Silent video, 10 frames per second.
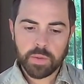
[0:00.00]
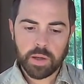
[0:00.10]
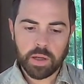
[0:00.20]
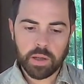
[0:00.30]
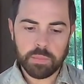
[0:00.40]

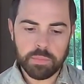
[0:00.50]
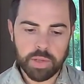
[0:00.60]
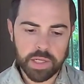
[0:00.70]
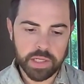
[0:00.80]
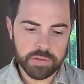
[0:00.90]
I
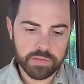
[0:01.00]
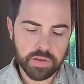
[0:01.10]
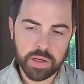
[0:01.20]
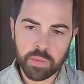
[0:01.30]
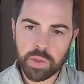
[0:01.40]
get
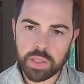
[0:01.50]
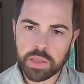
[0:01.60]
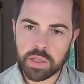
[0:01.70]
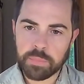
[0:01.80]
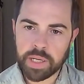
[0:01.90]
excited when I
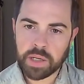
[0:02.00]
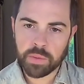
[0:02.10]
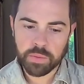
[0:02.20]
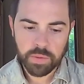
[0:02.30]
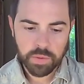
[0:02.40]
think about